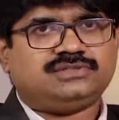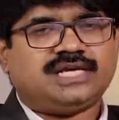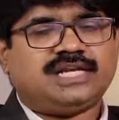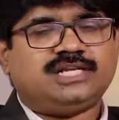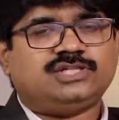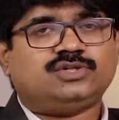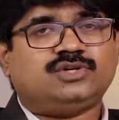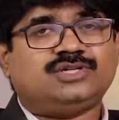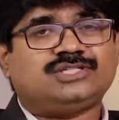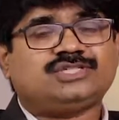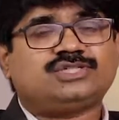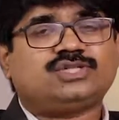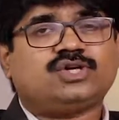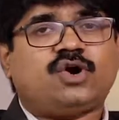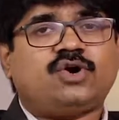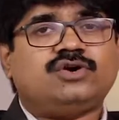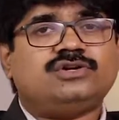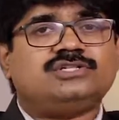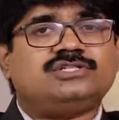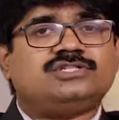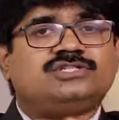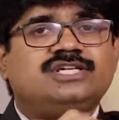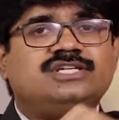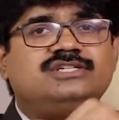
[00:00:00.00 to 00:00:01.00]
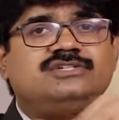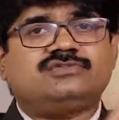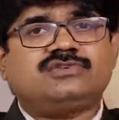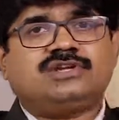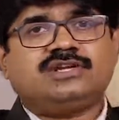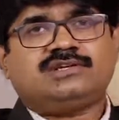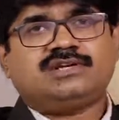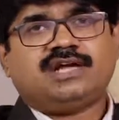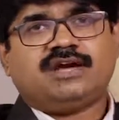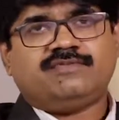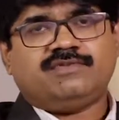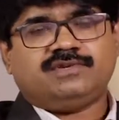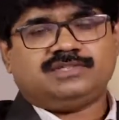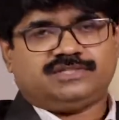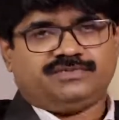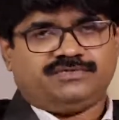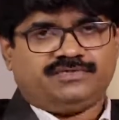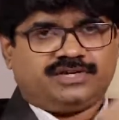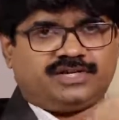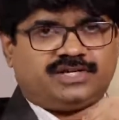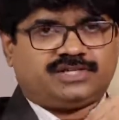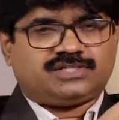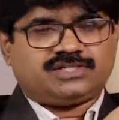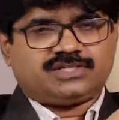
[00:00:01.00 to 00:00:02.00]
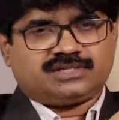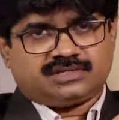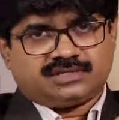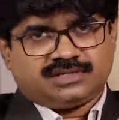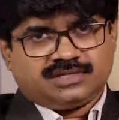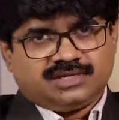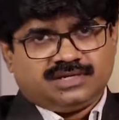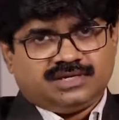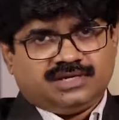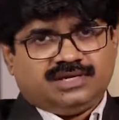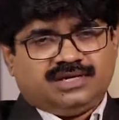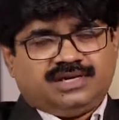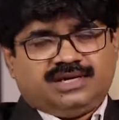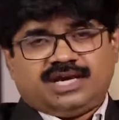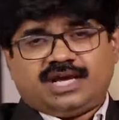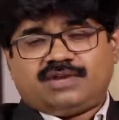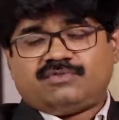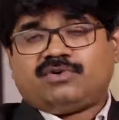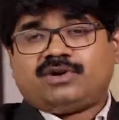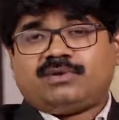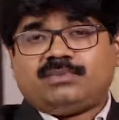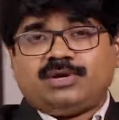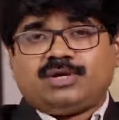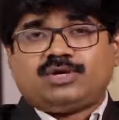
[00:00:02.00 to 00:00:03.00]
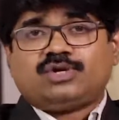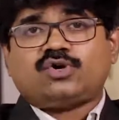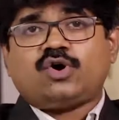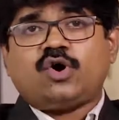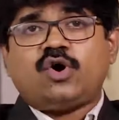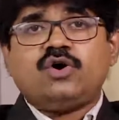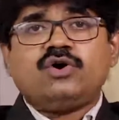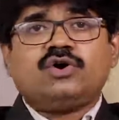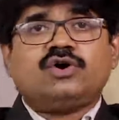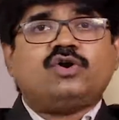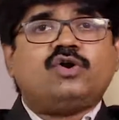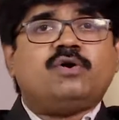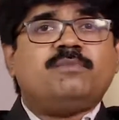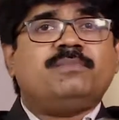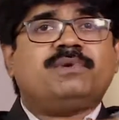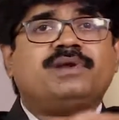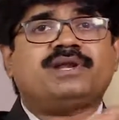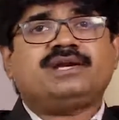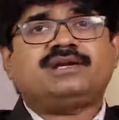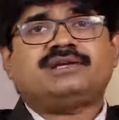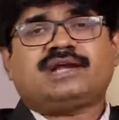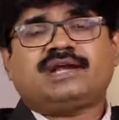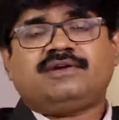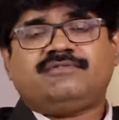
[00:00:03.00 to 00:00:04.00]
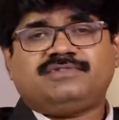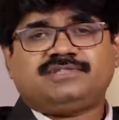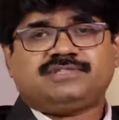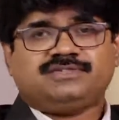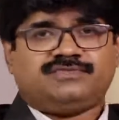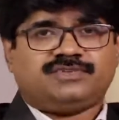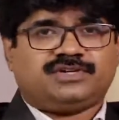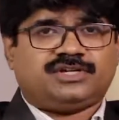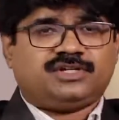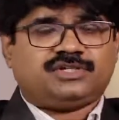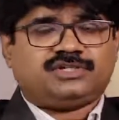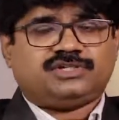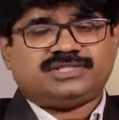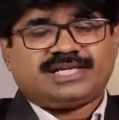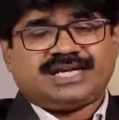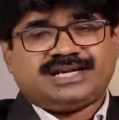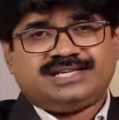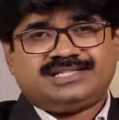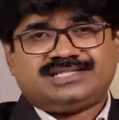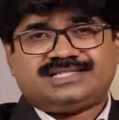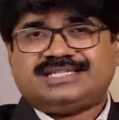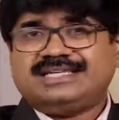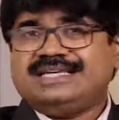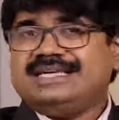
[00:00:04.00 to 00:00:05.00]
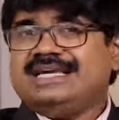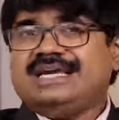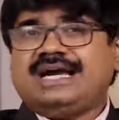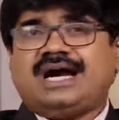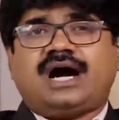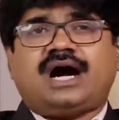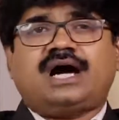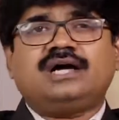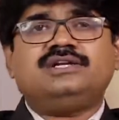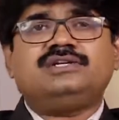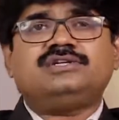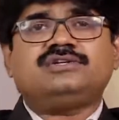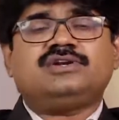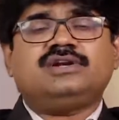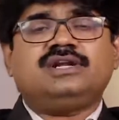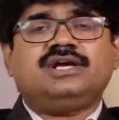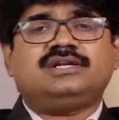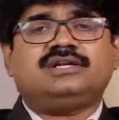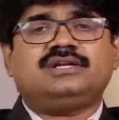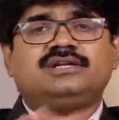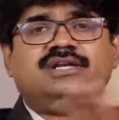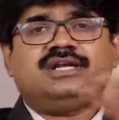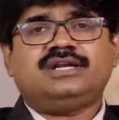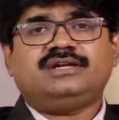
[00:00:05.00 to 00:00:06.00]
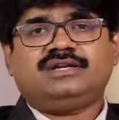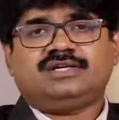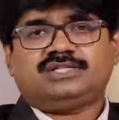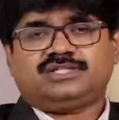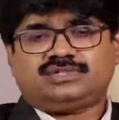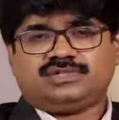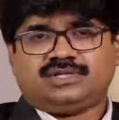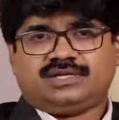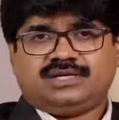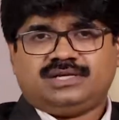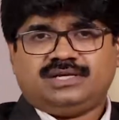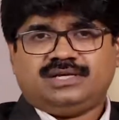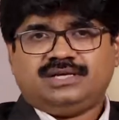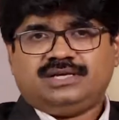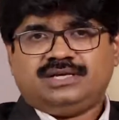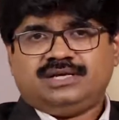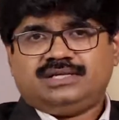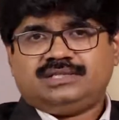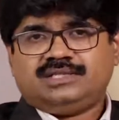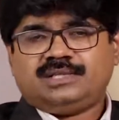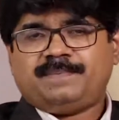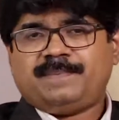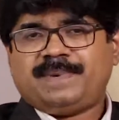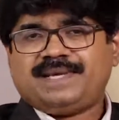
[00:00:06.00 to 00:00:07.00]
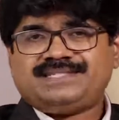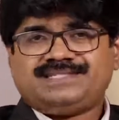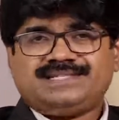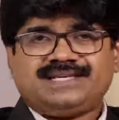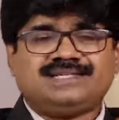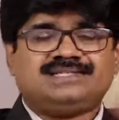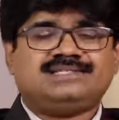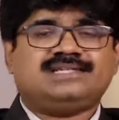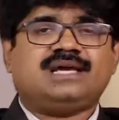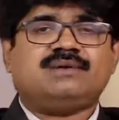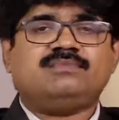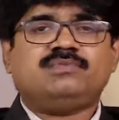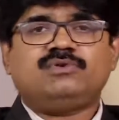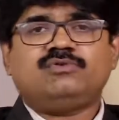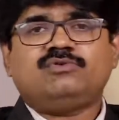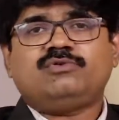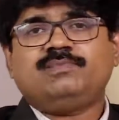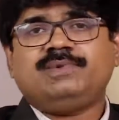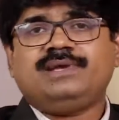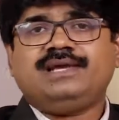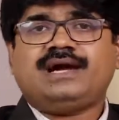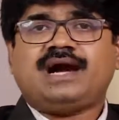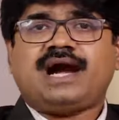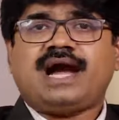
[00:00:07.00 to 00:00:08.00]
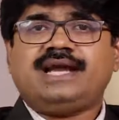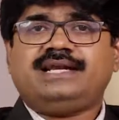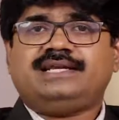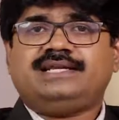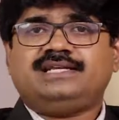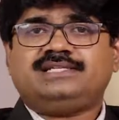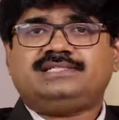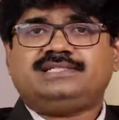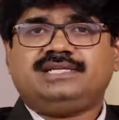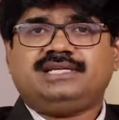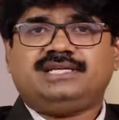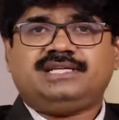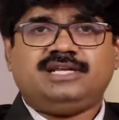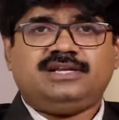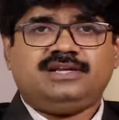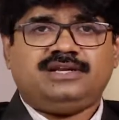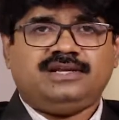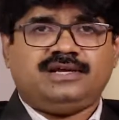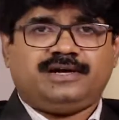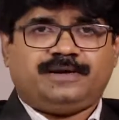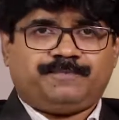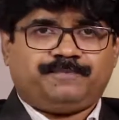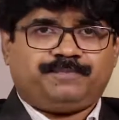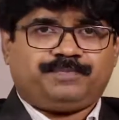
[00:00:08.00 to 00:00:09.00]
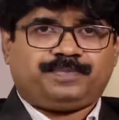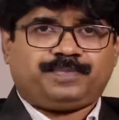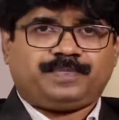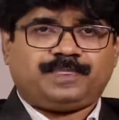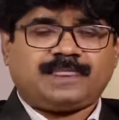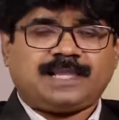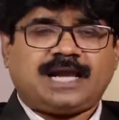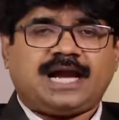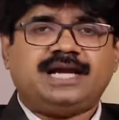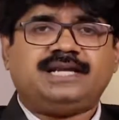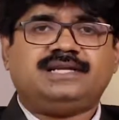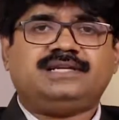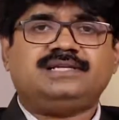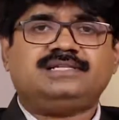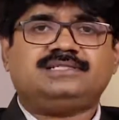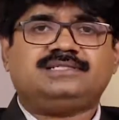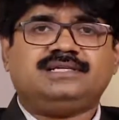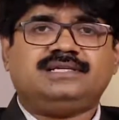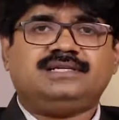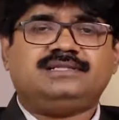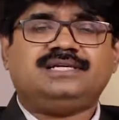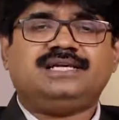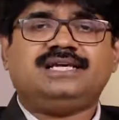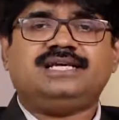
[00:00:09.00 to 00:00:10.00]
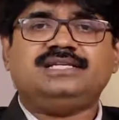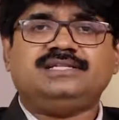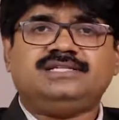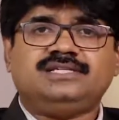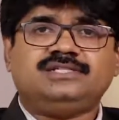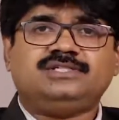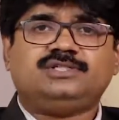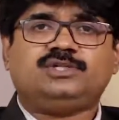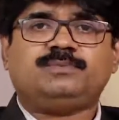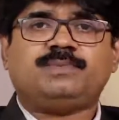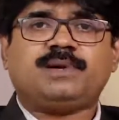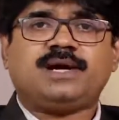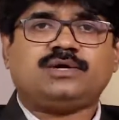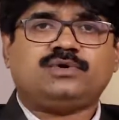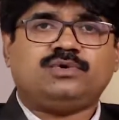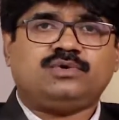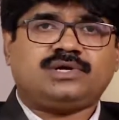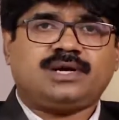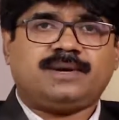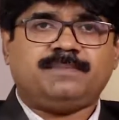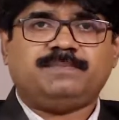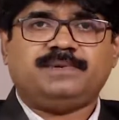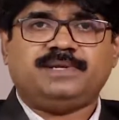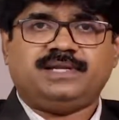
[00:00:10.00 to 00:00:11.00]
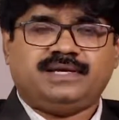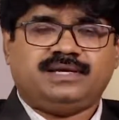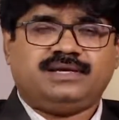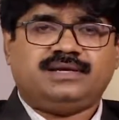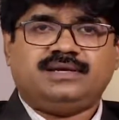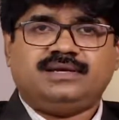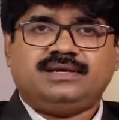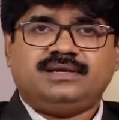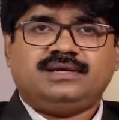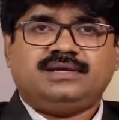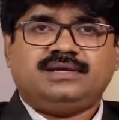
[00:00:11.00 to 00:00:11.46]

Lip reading: That is known as concentric diversification. And what about conglomerate diversification? That is unrelated industry. The best example will be ITC in India. ITC, the Indian Tobacco Company.